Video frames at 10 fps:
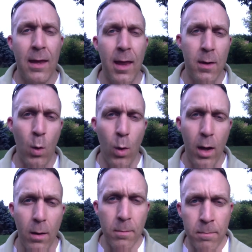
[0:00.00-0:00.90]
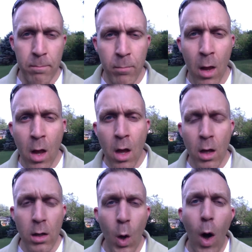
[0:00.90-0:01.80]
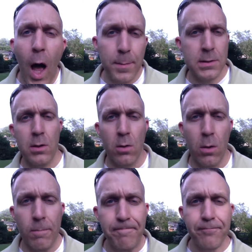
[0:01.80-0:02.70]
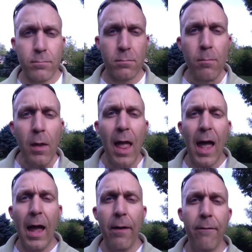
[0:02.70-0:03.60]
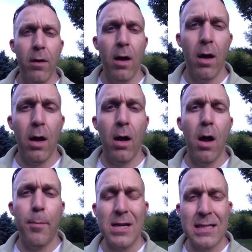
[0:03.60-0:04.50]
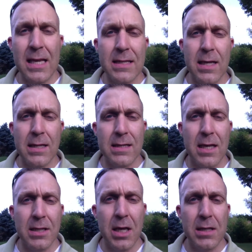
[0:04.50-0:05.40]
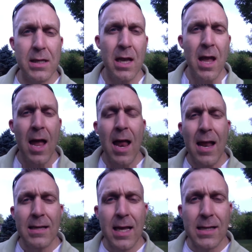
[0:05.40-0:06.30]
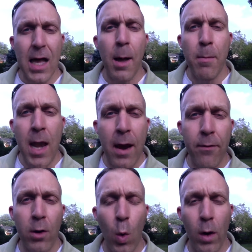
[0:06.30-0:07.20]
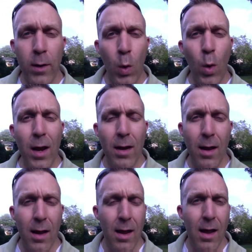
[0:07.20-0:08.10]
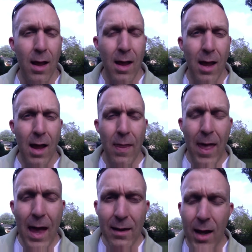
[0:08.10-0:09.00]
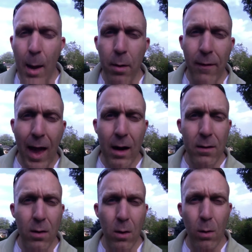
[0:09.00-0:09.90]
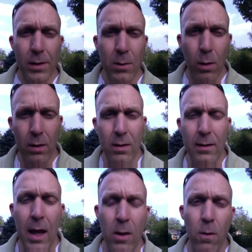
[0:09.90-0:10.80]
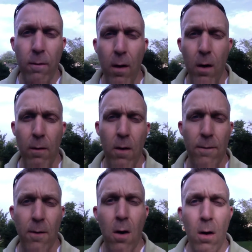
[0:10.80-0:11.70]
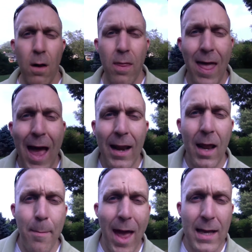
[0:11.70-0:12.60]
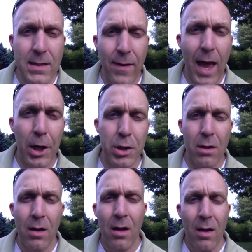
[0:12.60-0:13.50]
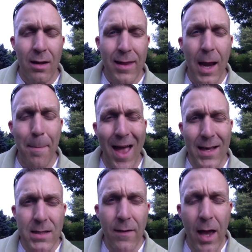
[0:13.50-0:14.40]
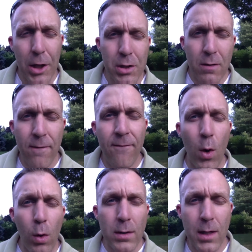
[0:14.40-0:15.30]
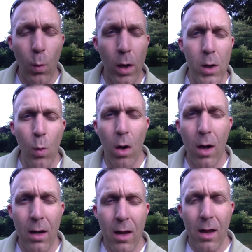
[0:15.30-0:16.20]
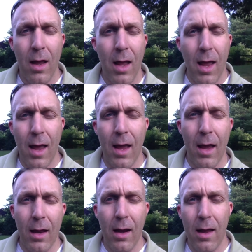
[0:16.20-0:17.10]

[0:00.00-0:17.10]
get in your way. No obstacle. Have a persistence that just says, I'm never going to quit. And that type of attitude is going to take you very, very far. That and massive action. Take massive action, focus on what you want, and